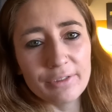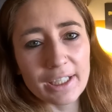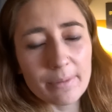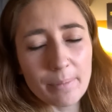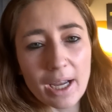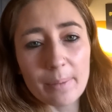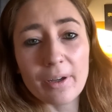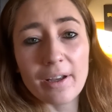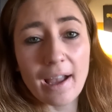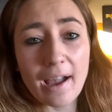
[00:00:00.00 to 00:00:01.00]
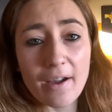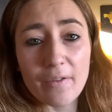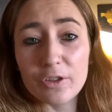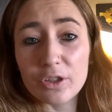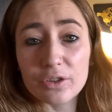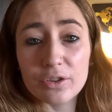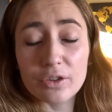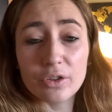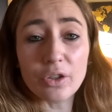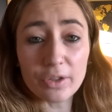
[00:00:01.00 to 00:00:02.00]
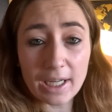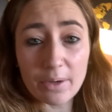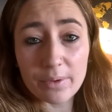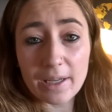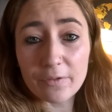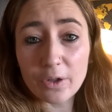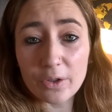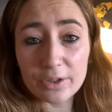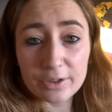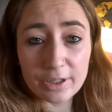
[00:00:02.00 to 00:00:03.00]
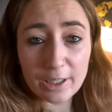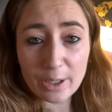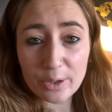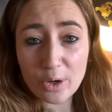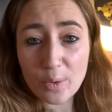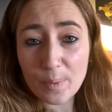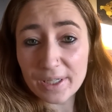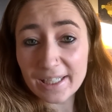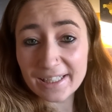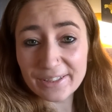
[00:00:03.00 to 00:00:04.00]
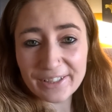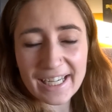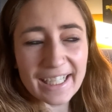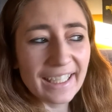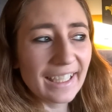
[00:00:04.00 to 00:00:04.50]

Rick and Piper have just gone out. They've gone to the local patisserie